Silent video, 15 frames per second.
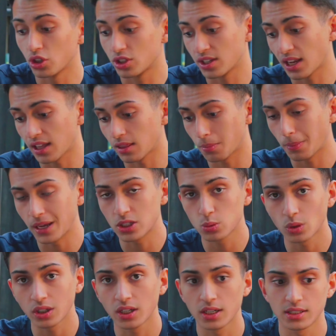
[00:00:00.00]
which is again the base
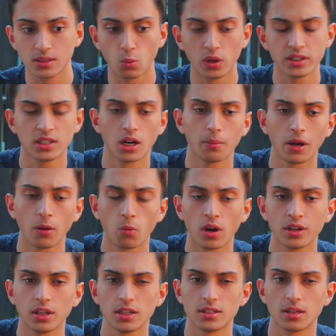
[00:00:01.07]
one, because the 1 terabyte
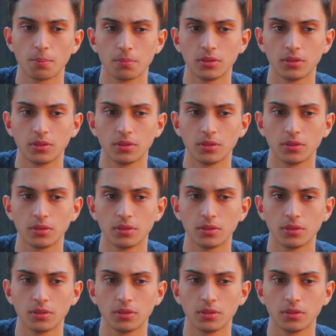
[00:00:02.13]
one is a